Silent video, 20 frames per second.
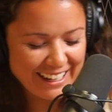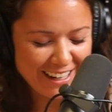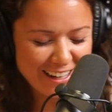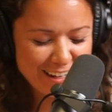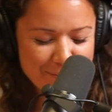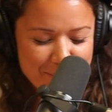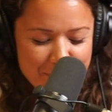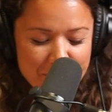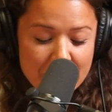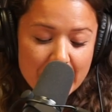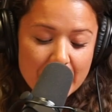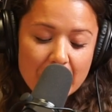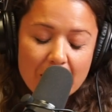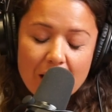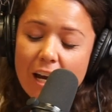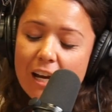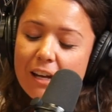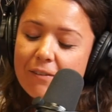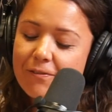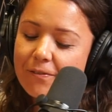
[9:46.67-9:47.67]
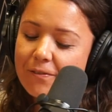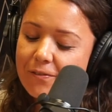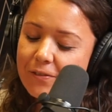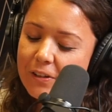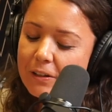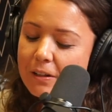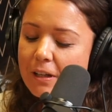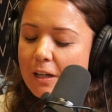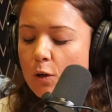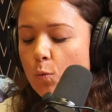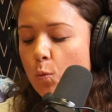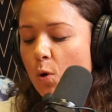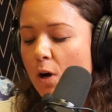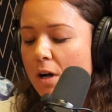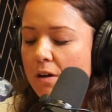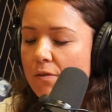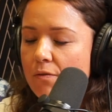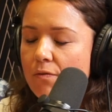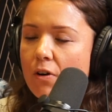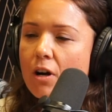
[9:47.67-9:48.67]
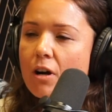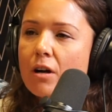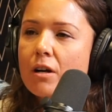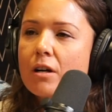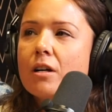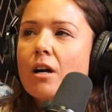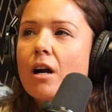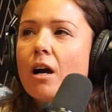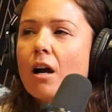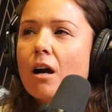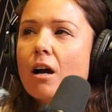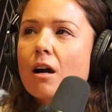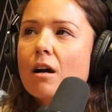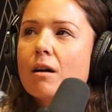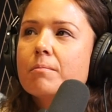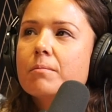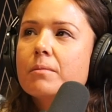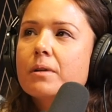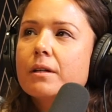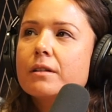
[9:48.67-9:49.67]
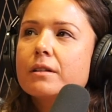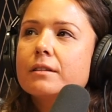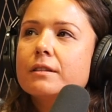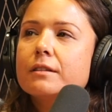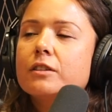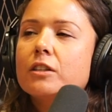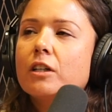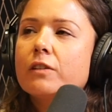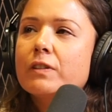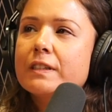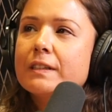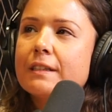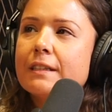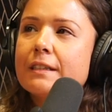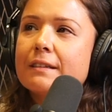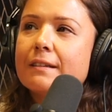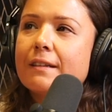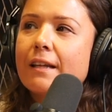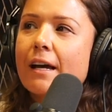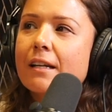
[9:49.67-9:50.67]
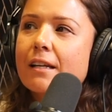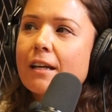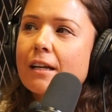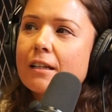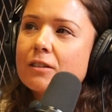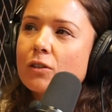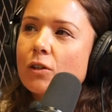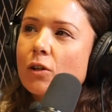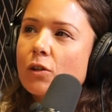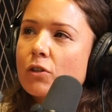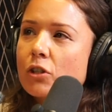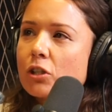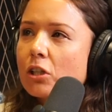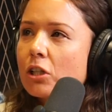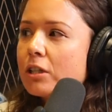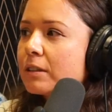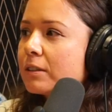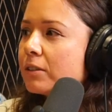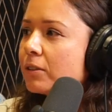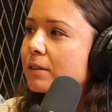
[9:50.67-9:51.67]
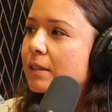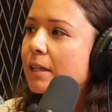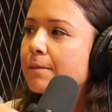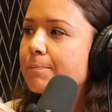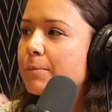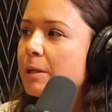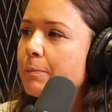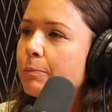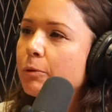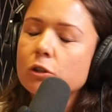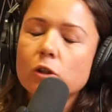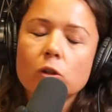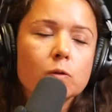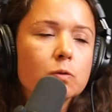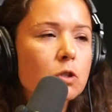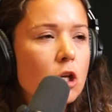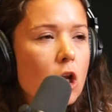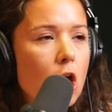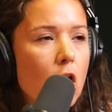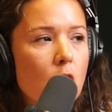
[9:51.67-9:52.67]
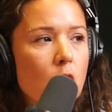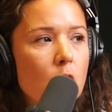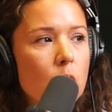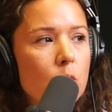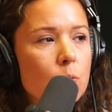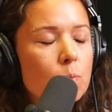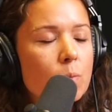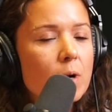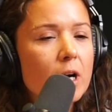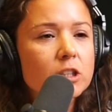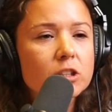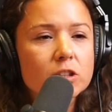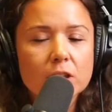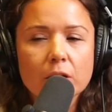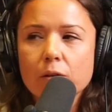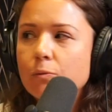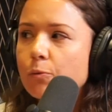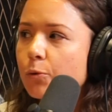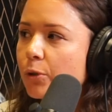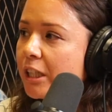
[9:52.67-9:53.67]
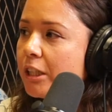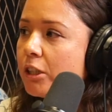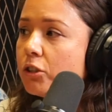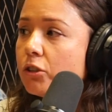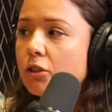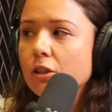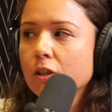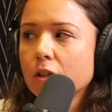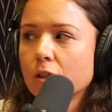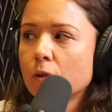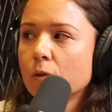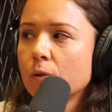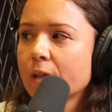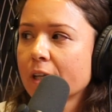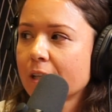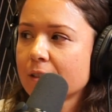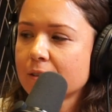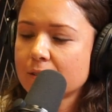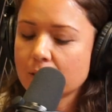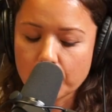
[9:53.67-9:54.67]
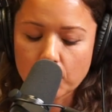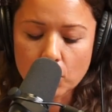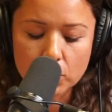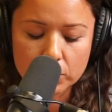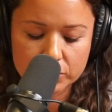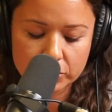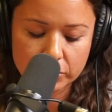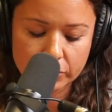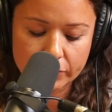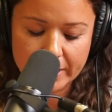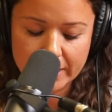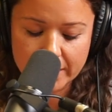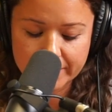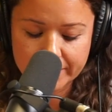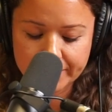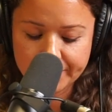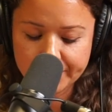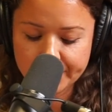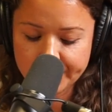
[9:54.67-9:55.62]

Um, I feel like one of our um, services that gets overlooked or that people don't know much that we do is upholstery.